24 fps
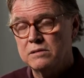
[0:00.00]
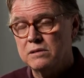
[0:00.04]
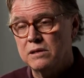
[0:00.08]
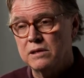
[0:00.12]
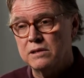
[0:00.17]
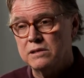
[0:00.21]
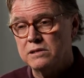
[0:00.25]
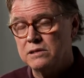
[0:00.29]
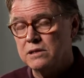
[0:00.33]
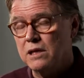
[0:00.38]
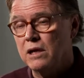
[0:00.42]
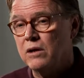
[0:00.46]

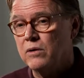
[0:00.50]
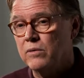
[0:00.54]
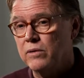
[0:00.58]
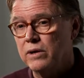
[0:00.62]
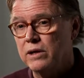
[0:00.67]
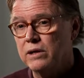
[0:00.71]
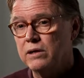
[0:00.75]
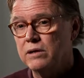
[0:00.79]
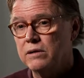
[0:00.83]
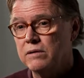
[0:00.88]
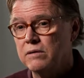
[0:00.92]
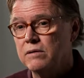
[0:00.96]

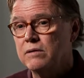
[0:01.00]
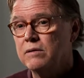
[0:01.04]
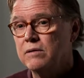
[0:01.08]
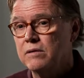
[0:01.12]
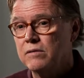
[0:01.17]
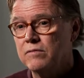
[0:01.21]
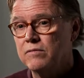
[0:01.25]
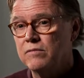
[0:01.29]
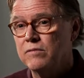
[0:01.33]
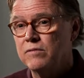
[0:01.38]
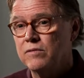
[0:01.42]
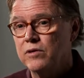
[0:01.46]
accelerated
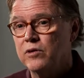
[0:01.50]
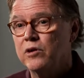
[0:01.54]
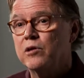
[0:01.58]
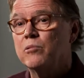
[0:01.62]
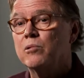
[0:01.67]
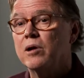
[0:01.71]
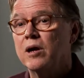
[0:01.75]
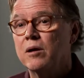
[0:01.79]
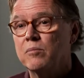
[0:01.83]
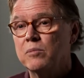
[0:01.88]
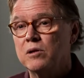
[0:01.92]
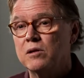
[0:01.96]
very
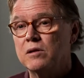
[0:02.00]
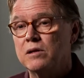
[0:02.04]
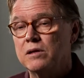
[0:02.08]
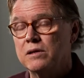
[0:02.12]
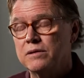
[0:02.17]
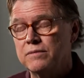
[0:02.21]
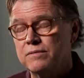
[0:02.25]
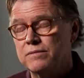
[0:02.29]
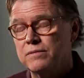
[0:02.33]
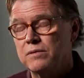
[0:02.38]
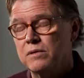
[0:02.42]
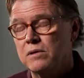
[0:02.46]
rapidly,
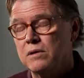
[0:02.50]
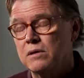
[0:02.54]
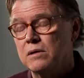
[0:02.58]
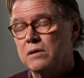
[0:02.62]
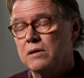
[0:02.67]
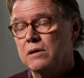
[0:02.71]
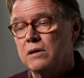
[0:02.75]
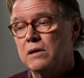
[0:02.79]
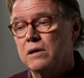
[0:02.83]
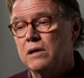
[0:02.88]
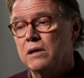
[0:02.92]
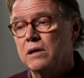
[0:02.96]

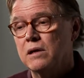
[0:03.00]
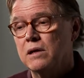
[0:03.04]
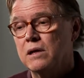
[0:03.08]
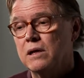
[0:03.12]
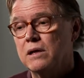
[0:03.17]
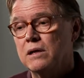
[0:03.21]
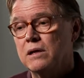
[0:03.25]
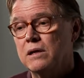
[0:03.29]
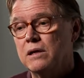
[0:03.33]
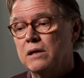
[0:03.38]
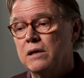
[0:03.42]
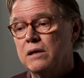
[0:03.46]

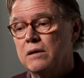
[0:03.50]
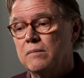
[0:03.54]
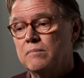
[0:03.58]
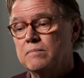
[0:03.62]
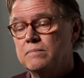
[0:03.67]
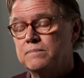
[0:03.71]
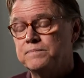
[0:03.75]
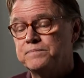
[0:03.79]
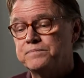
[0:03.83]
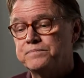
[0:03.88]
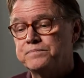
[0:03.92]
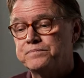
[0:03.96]
and
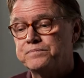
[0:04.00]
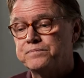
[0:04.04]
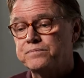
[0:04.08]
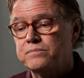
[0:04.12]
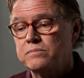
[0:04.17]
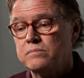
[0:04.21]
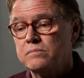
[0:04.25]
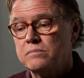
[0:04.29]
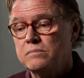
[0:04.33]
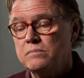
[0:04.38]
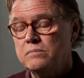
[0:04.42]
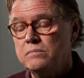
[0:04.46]

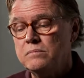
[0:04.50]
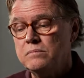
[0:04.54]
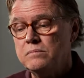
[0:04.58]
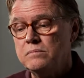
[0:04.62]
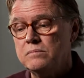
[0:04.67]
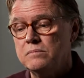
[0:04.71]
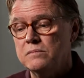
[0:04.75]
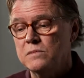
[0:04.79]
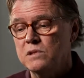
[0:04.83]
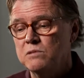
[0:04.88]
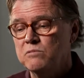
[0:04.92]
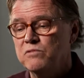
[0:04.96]

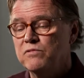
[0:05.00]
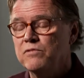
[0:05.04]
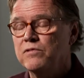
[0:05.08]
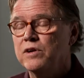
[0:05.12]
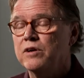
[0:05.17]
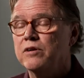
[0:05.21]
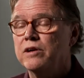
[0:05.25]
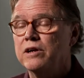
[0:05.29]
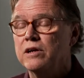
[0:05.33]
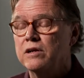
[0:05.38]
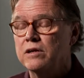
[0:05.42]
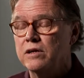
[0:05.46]

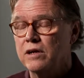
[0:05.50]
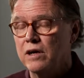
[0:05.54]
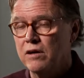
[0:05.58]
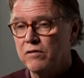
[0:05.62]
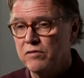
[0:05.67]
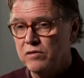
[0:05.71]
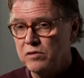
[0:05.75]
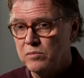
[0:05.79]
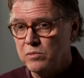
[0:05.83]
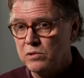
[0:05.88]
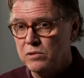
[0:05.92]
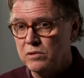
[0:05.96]
very
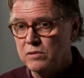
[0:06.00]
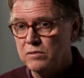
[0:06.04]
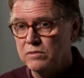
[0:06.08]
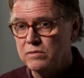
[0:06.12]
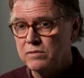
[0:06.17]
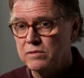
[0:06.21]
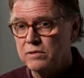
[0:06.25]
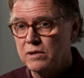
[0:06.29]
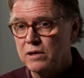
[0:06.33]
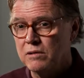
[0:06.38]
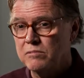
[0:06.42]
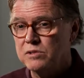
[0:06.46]
uncomfortable.
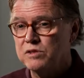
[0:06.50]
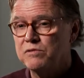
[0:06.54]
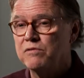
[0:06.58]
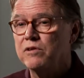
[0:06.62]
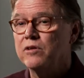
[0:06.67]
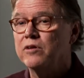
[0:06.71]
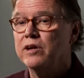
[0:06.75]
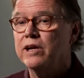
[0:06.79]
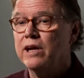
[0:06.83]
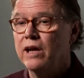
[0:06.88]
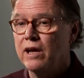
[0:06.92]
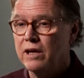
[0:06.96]
I was
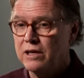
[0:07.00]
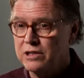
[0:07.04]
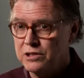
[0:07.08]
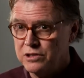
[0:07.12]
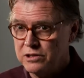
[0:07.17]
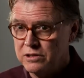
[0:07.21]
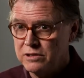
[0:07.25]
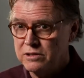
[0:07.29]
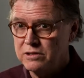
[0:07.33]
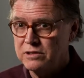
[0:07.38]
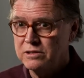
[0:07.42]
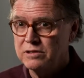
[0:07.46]
very
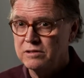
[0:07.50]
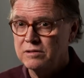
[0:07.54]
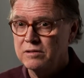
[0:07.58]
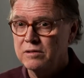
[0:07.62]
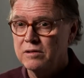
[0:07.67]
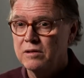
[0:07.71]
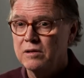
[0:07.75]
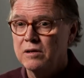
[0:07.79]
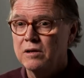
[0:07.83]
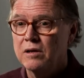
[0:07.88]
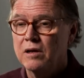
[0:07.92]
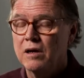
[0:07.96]
anxious,
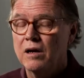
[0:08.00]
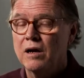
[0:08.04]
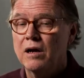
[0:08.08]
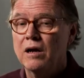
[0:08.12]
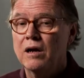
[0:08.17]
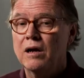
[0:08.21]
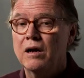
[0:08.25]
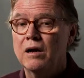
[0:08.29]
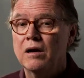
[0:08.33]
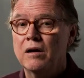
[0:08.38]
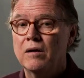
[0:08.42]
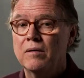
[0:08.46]

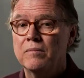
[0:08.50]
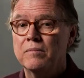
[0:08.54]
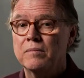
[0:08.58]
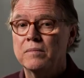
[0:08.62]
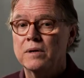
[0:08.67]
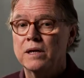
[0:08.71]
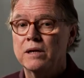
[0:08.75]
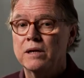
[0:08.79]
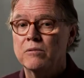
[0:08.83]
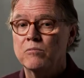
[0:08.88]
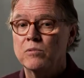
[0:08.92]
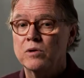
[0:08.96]

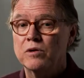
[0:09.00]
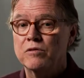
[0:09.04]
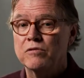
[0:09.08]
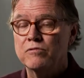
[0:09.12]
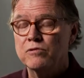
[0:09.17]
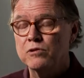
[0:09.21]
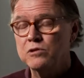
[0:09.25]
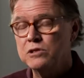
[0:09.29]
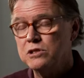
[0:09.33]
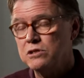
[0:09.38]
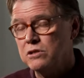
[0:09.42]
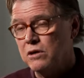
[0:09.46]
and when it
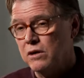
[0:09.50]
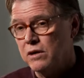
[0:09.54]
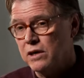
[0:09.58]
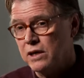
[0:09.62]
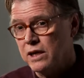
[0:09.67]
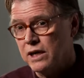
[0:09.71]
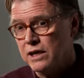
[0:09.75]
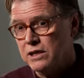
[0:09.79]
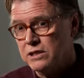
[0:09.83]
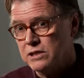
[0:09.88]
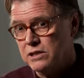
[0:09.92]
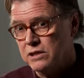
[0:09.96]
first started,
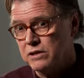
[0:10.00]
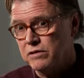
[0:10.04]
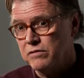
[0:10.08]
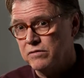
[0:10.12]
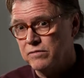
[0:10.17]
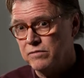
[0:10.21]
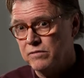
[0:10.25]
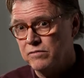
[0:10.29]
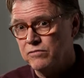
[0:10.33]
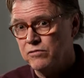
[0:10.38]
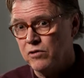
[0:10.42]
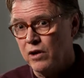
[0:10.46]
actually
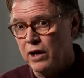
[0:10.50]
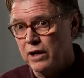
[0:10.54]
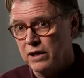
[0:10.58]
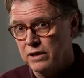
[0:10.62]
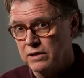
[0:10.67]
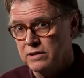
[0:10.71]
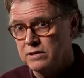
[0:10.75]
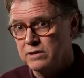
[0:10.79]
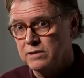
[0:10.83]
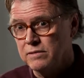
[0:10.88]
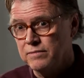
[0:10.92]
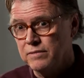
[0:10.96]

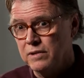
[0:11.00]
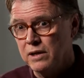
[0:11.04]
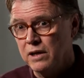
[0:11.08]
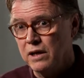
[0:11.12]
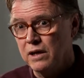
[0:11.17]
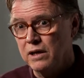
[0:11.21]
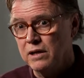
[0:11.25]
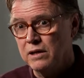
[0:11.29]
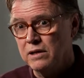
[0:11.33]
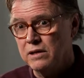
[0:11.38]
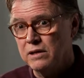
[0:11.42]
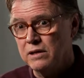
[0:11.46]
frightened.
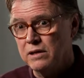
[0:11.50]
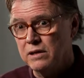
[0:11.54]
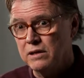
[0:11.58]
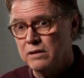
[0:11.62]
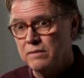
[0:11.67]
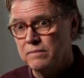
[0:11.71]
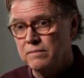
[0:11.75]
And